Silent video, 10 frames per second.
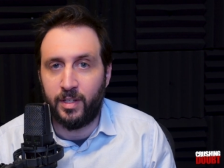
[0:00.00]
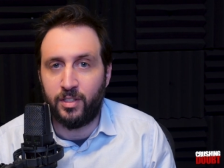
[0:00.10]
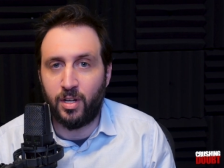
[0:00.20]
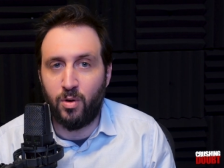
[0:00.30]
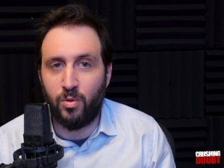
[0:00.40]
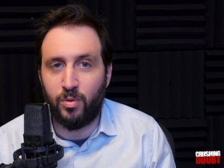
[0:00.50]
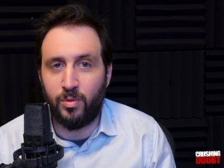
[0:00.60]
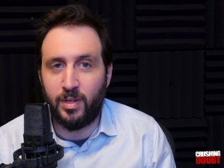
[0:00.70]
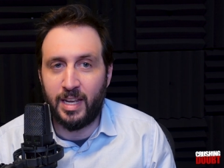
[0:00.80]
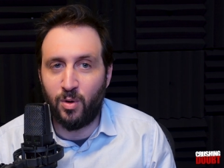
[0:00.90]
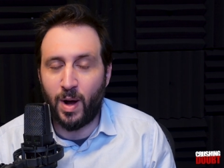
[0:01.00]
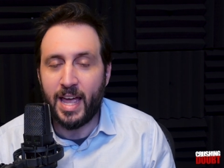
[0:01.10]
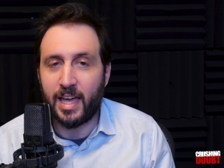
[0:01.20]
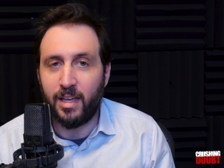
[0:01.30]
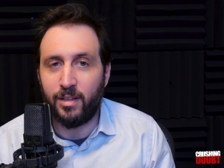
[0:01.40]
So, in a
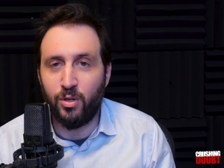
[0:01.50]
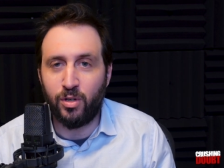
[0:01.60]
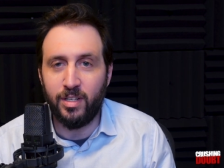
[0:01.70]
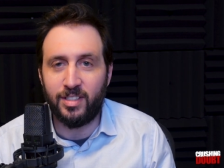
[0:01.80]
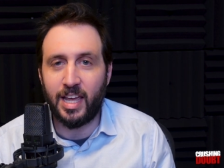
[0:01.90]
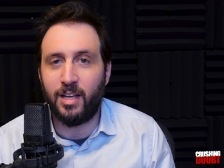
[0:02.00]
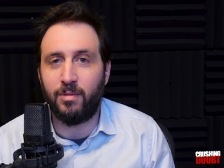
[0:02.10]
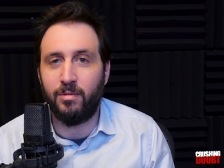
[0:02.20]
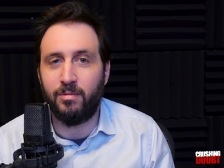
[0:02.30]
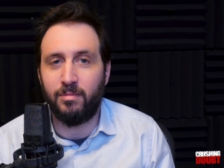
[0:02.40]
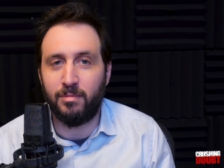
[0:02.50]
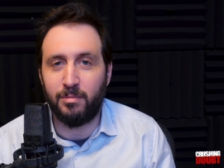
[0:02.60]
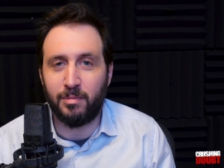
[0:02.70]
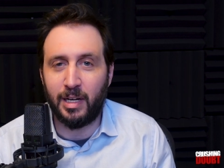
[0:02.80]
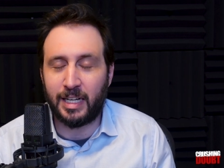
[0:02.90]
way, you could take
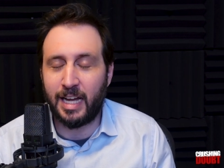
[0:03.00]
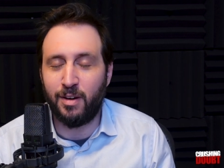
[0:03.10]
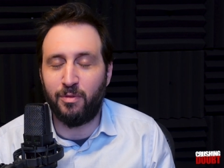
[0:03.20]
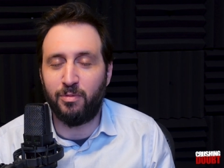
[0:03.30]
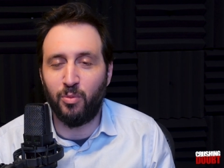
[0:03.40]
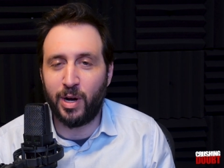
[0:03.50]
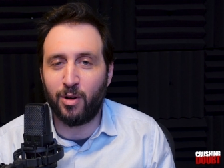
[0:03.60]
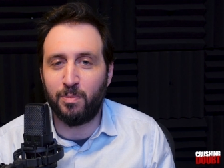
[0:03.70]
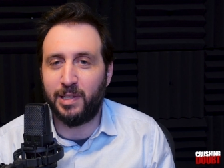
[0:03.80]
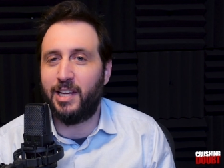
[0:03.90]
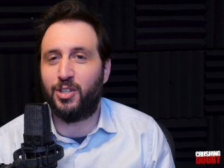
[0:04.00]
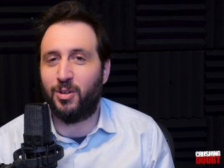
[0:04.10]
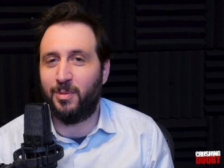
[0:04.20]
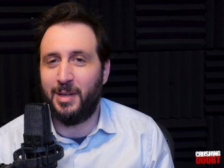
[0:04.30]
a kind of weird pleasure